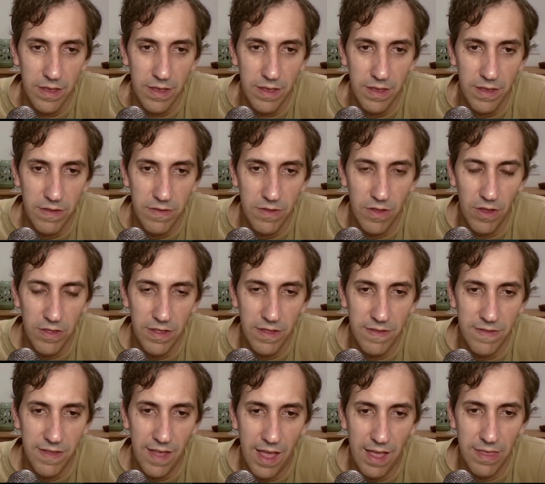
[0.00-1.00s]
It's not
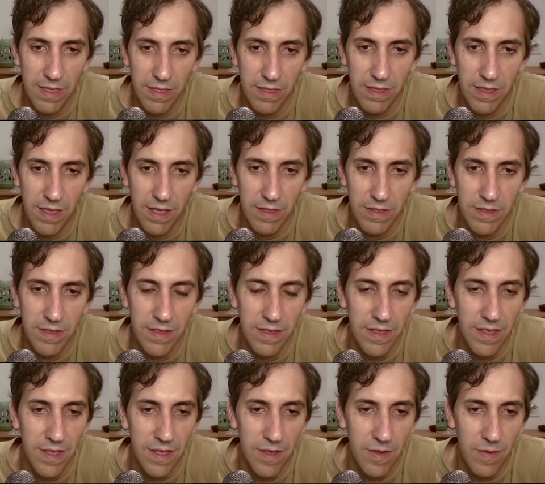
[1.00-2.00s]
decided yet.
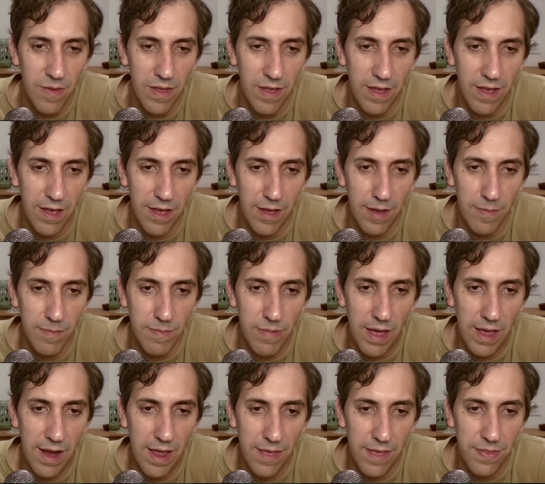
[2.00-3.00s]

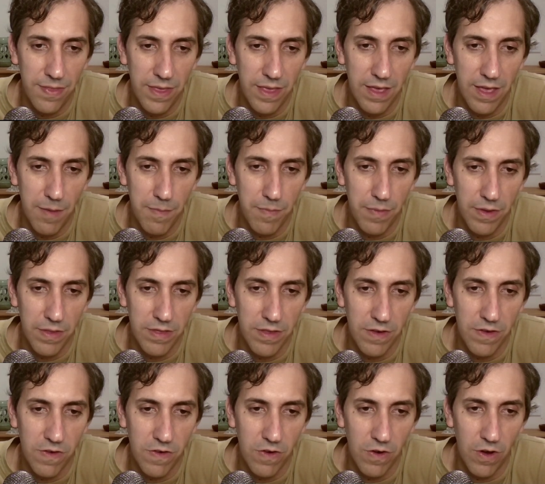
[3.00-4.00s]
But I think I'm pretty
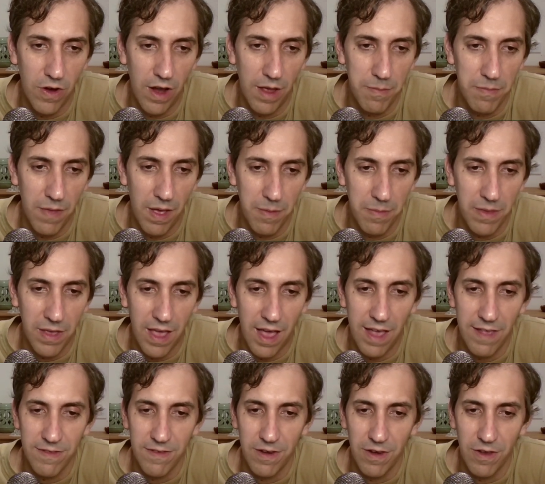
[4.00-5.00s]
sure I'm
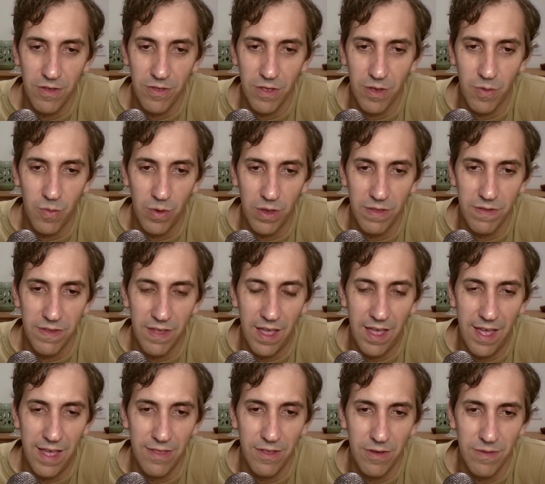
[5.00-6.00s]
castling on the queen
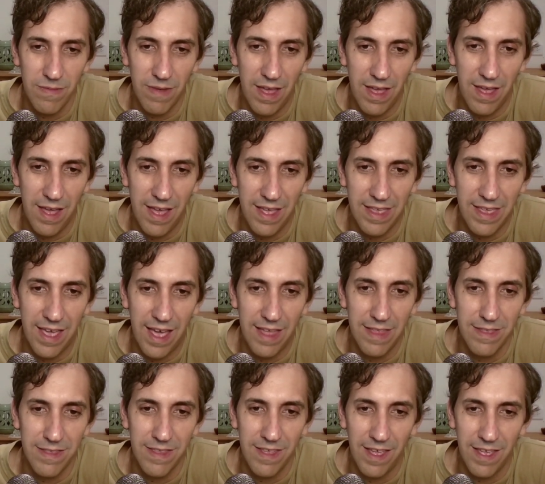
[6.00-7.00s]
side. I
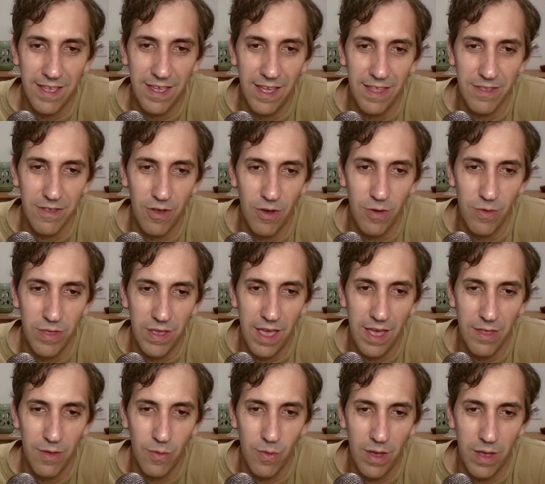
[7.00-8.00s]
can't go the
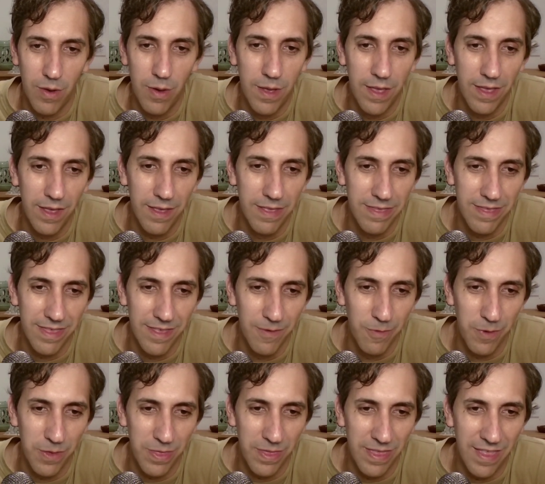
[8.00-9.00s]
other way
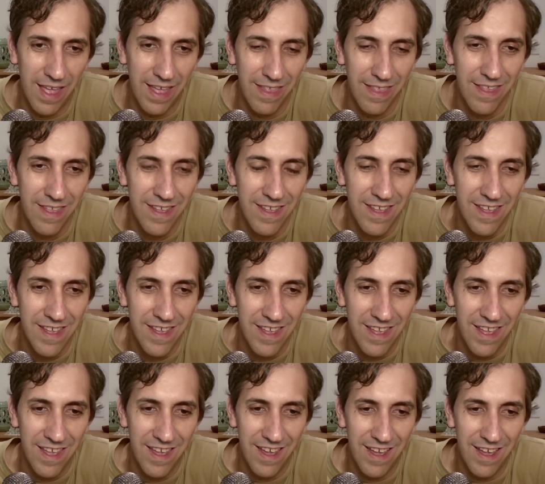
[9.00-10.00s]
with that
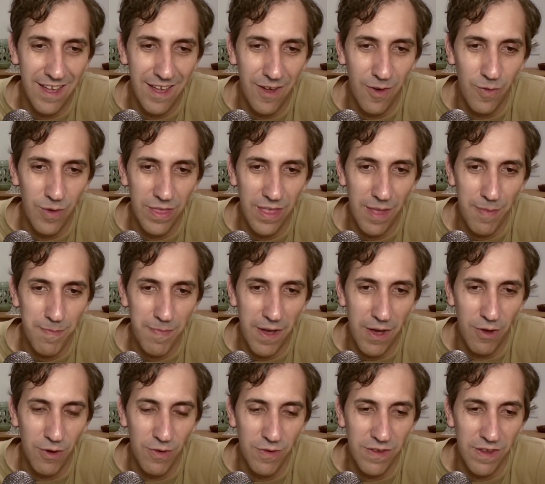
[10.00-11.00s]

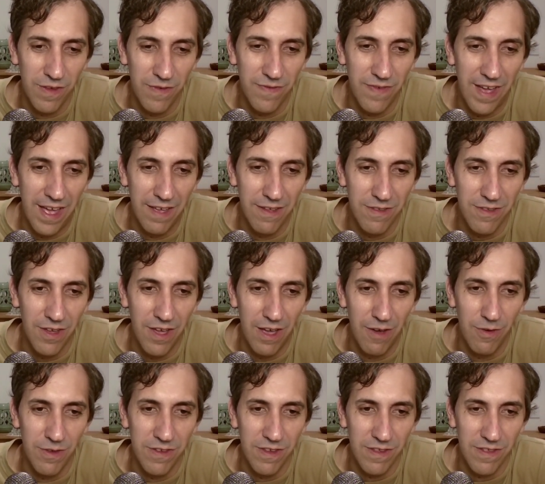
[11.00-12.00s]
pawn on g5. So I
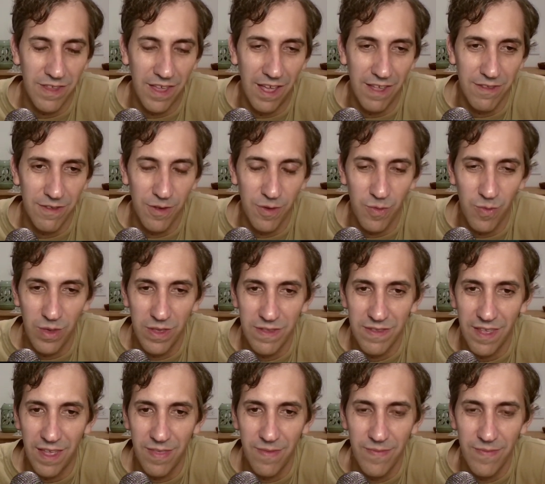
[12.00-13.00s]
would just castle queen side.